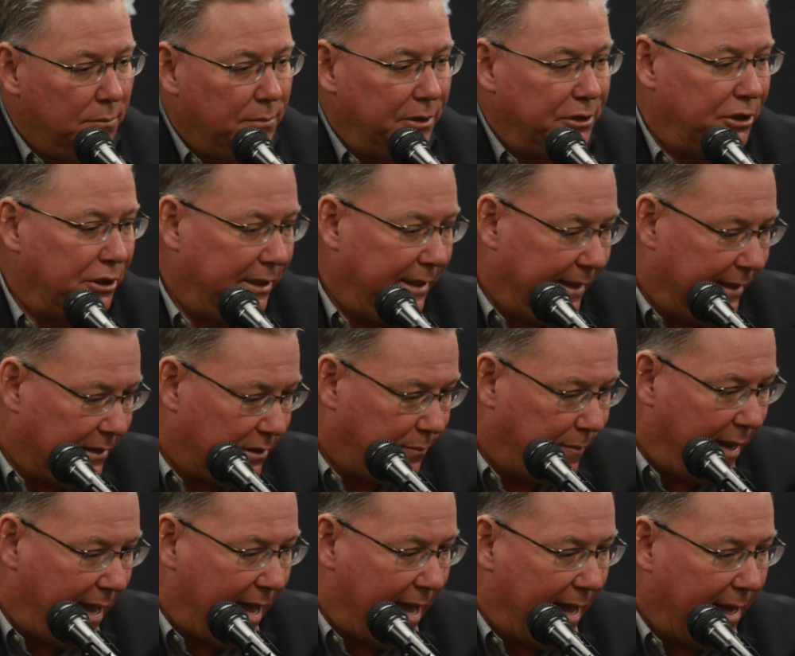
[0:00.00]
what you need is
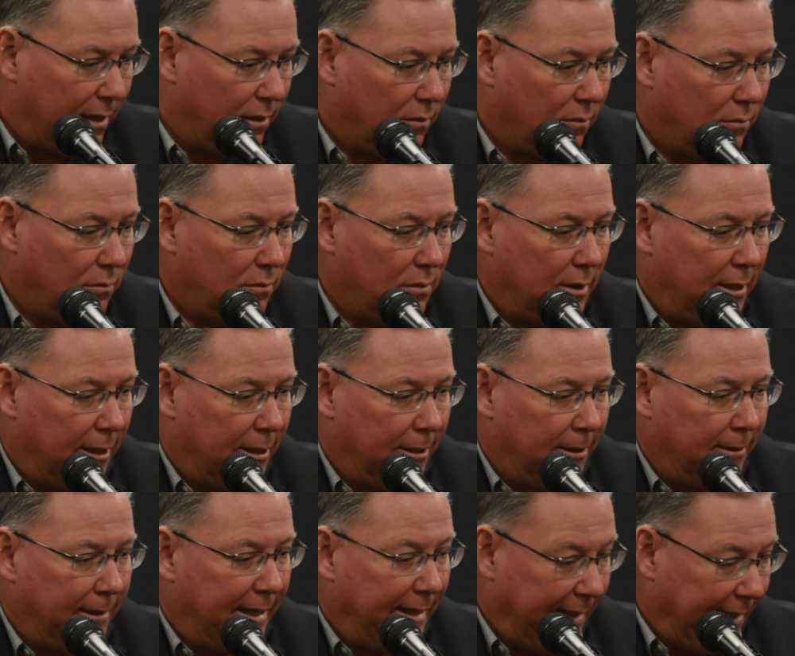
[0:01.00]
bat,
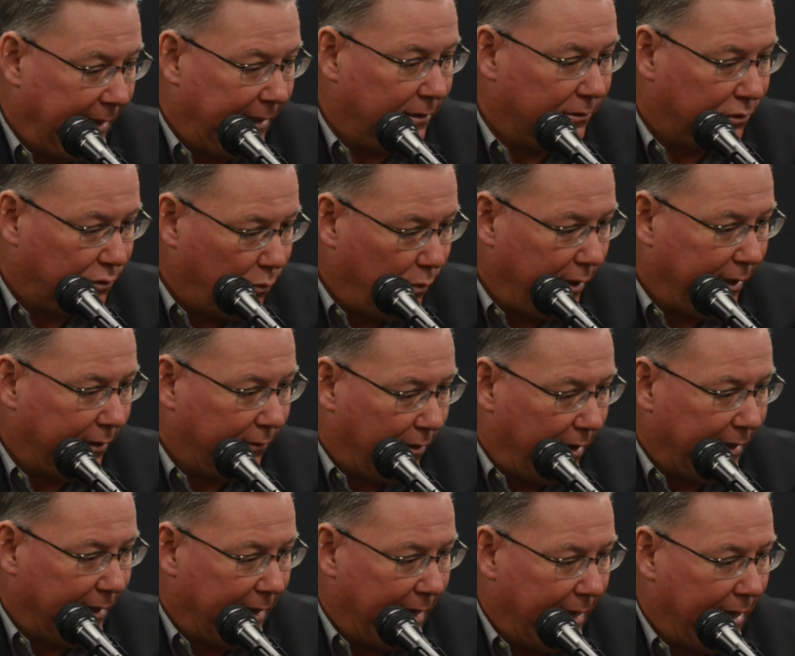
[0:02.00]
and he can swing
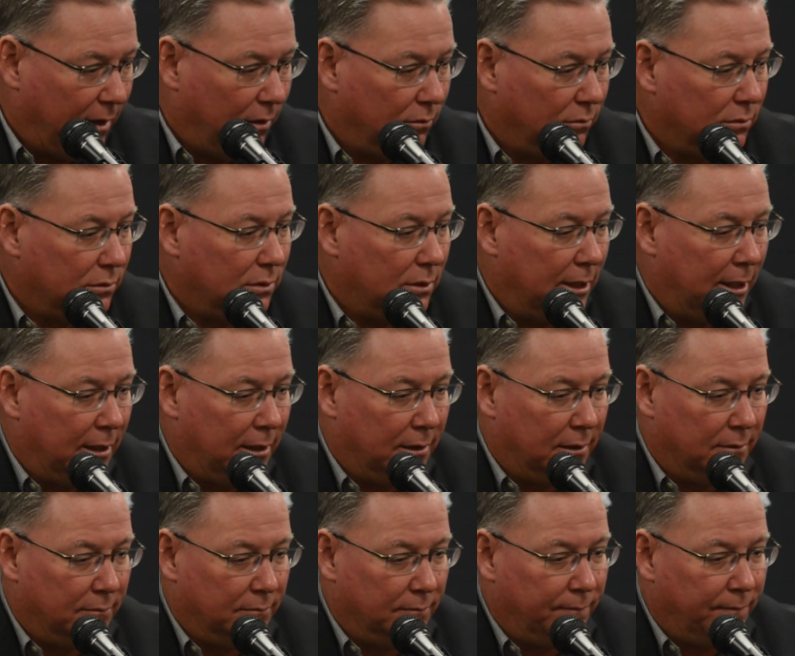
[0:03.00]
right
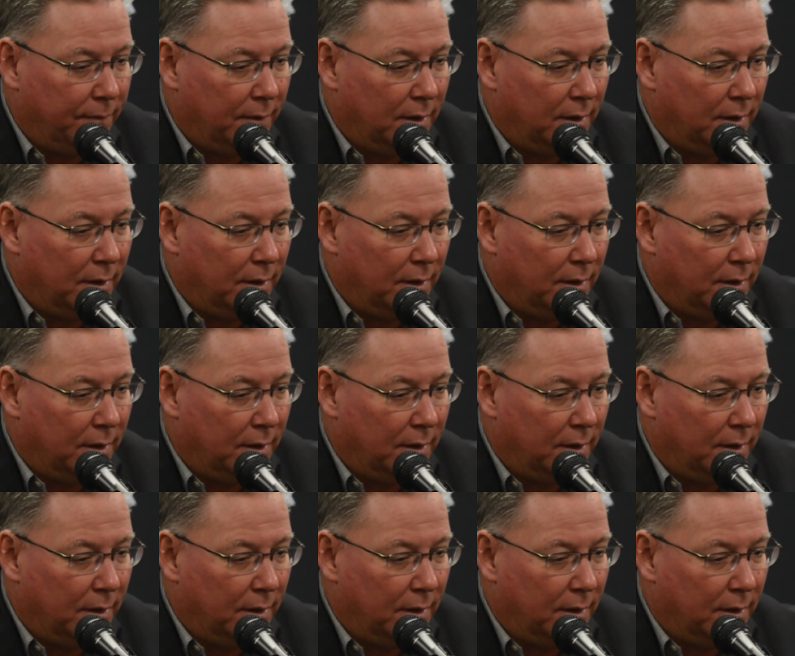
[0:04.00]
now.